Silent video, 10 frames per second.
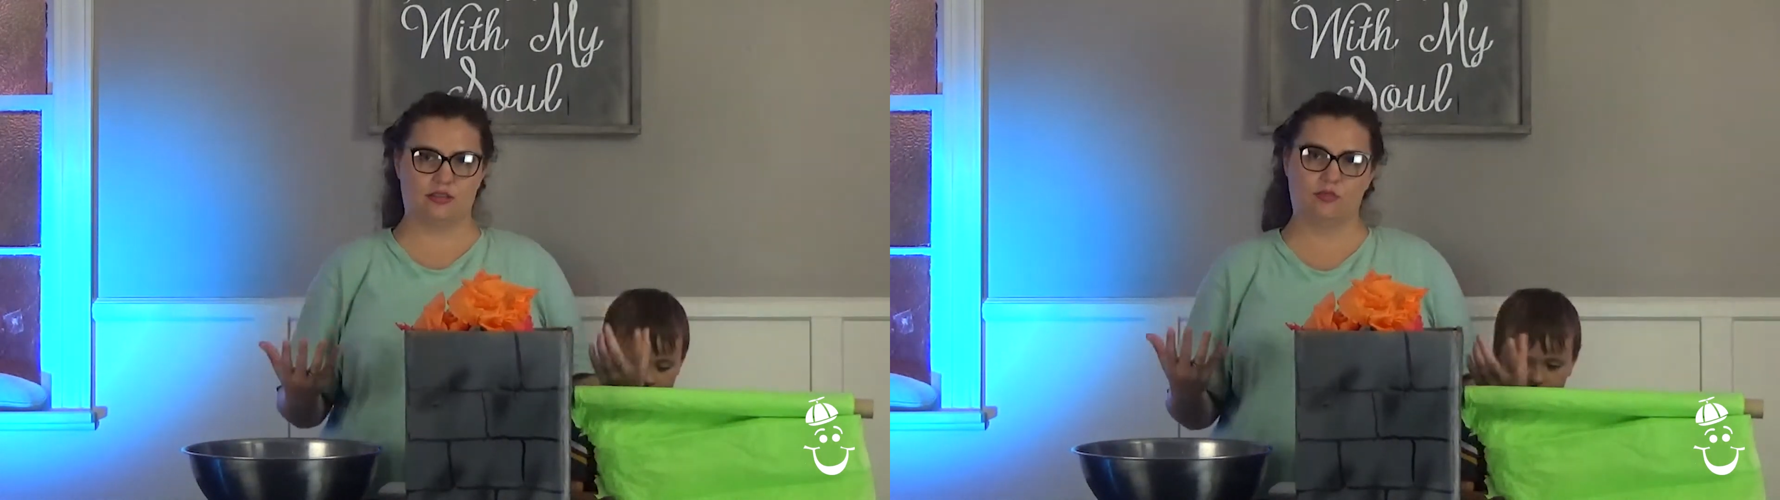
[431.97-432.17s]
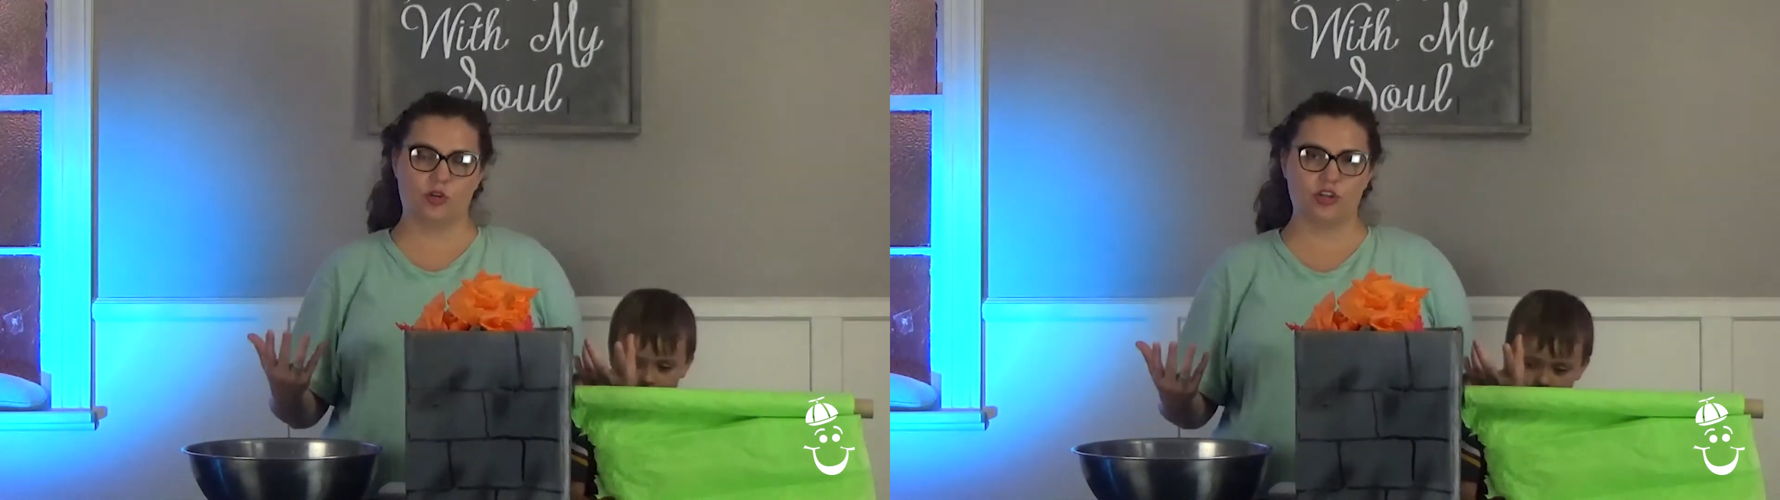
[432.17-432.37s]

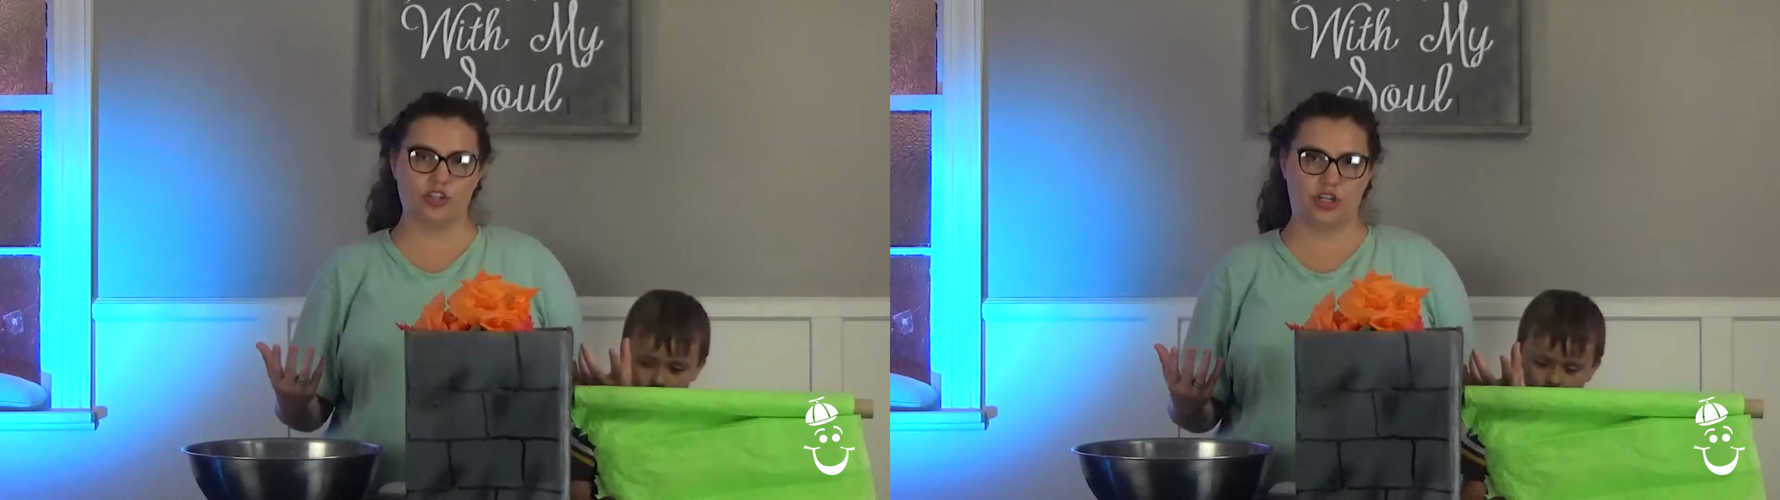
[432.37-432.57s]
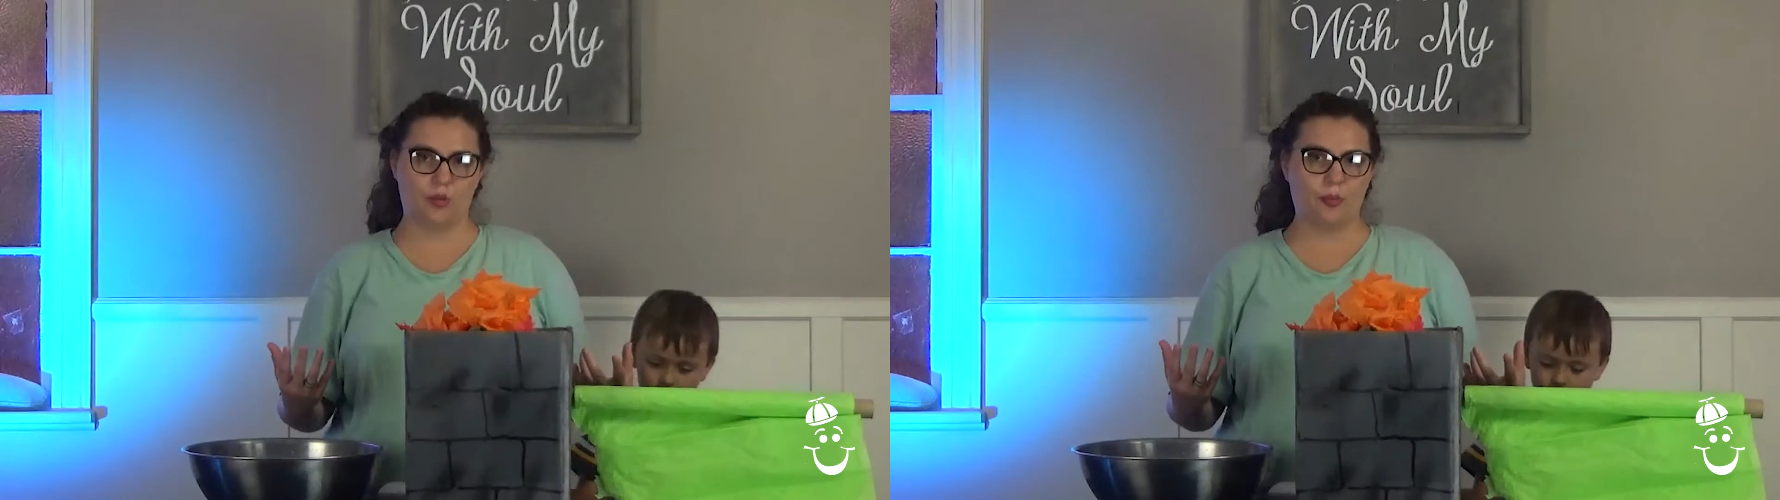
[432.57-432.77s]
and
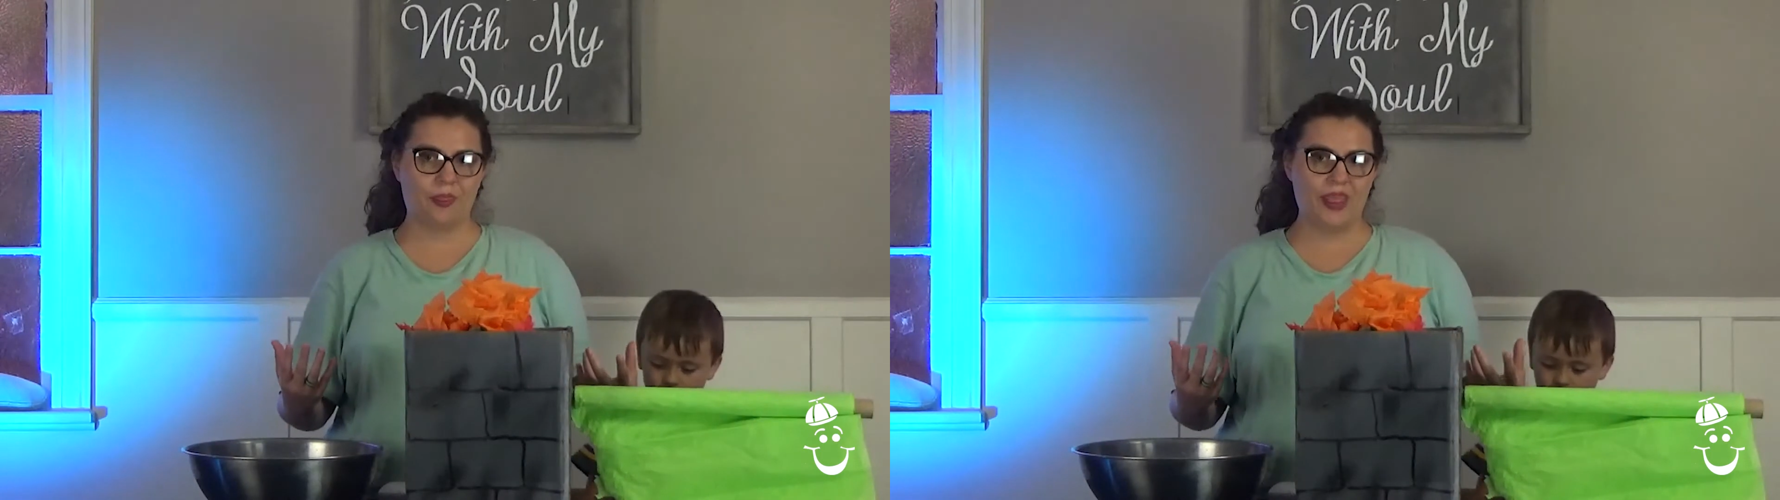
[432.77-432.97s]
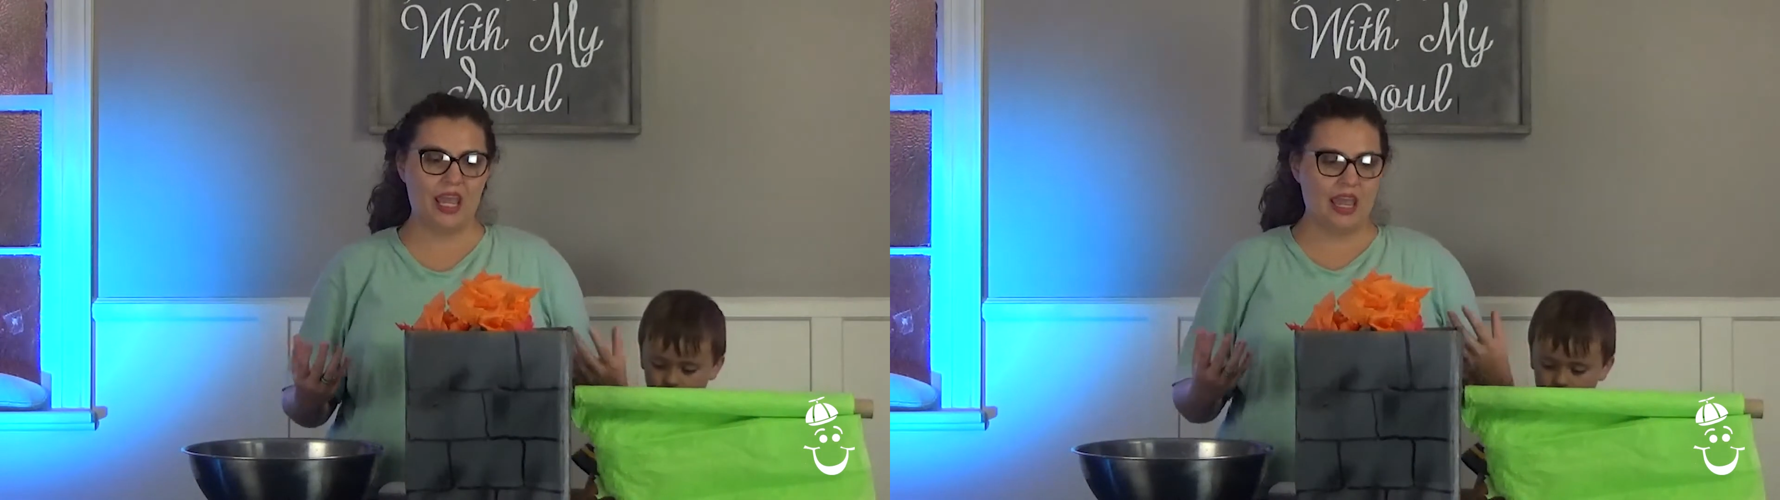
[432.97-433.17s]
worship.
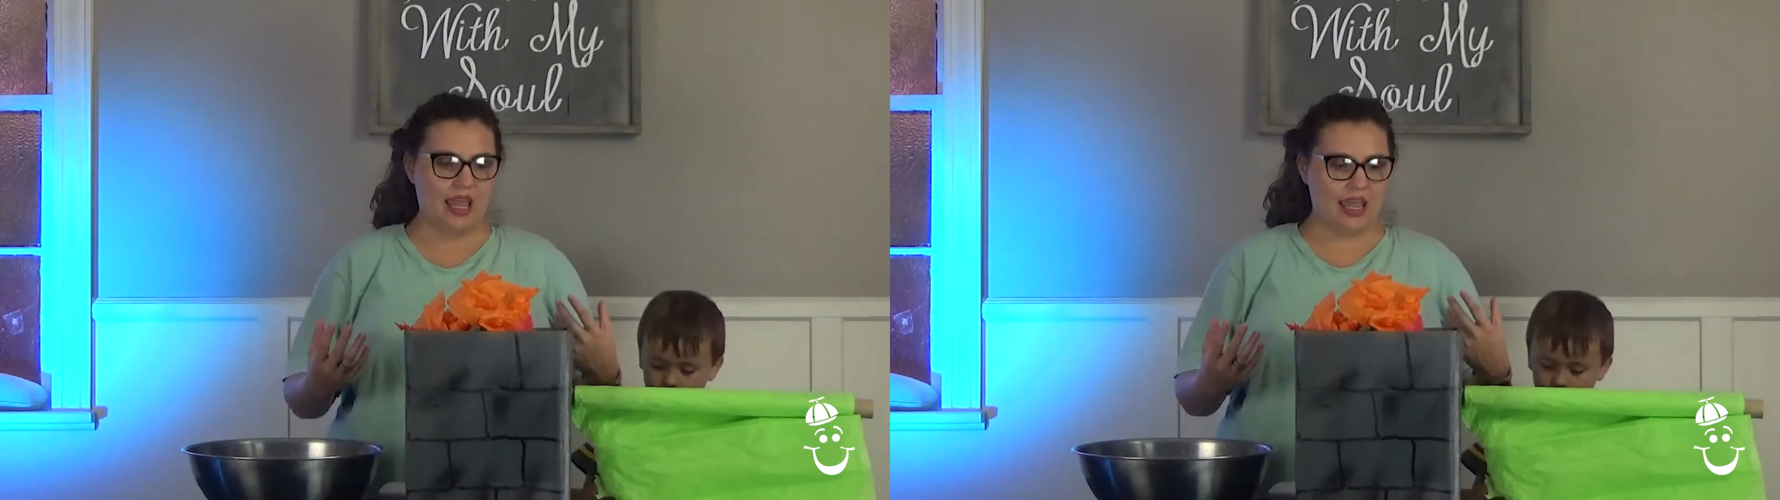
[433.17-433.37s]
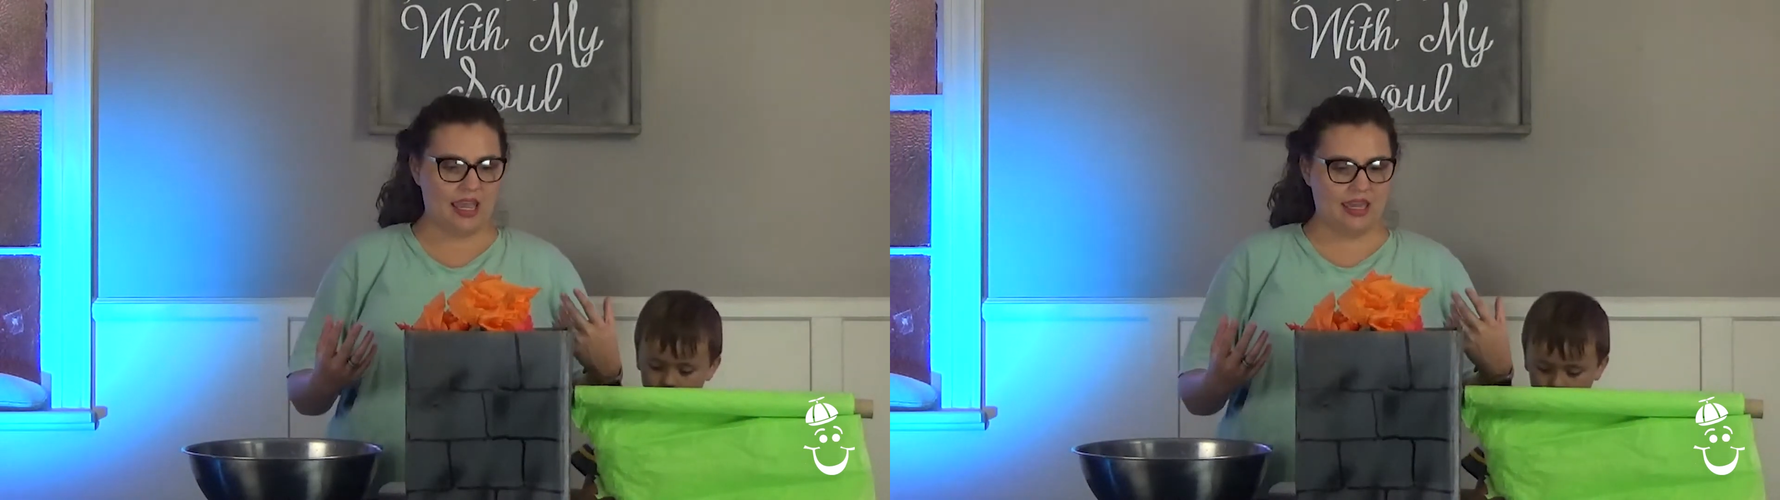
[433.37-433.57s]

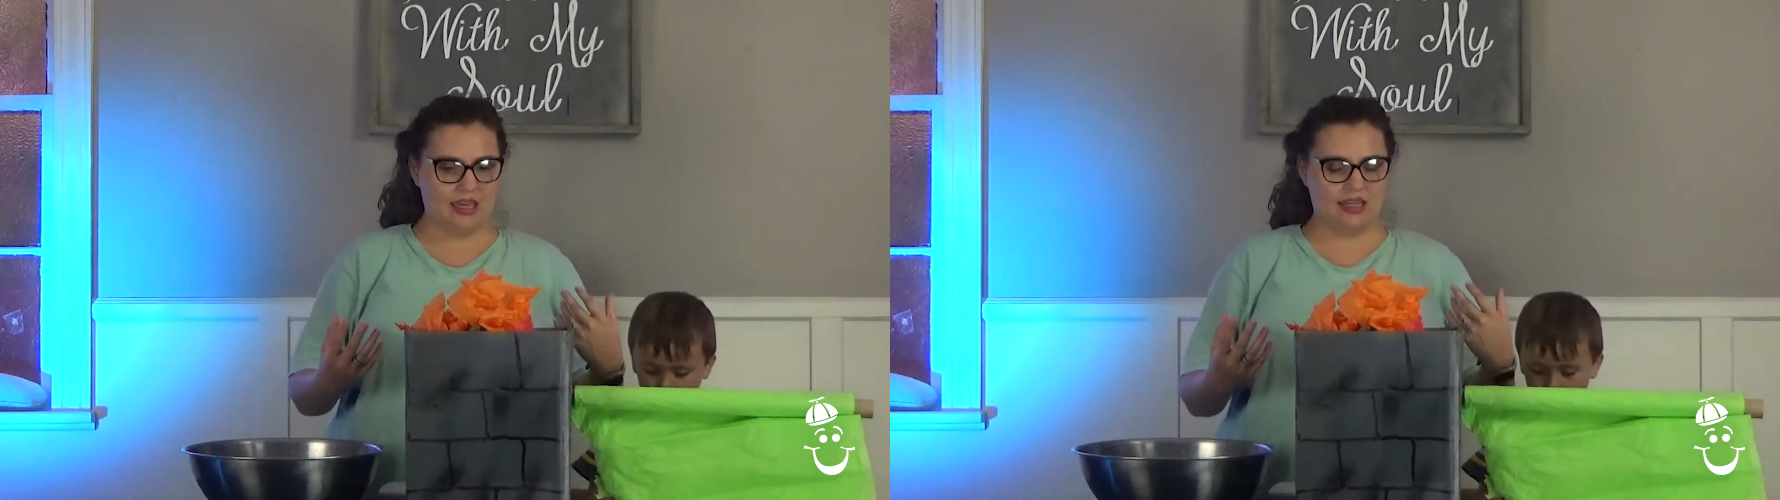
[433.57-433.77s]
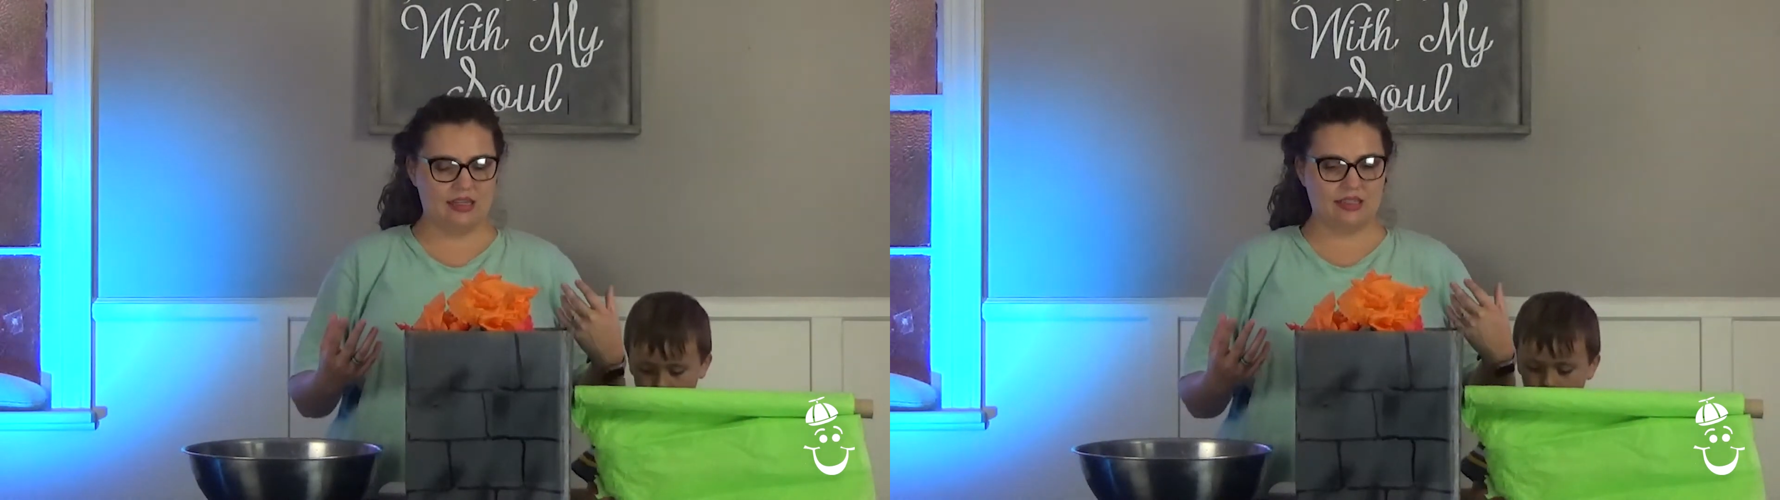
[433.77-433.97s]

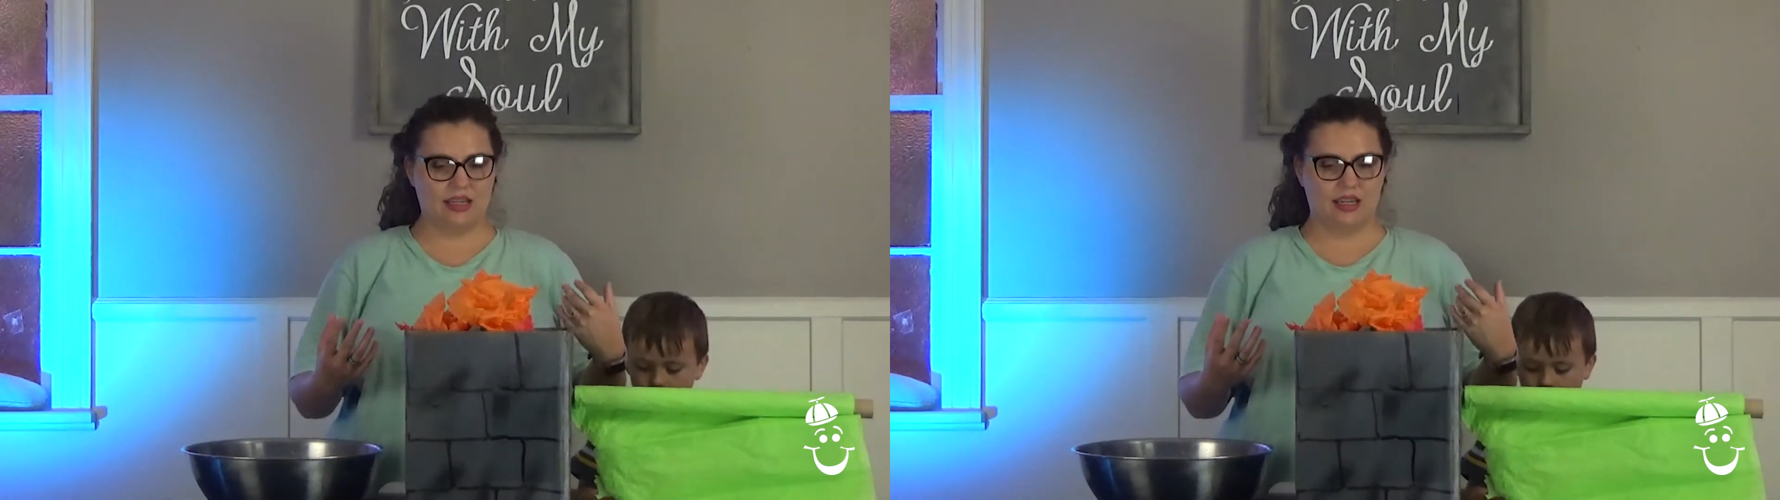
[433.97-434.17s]
And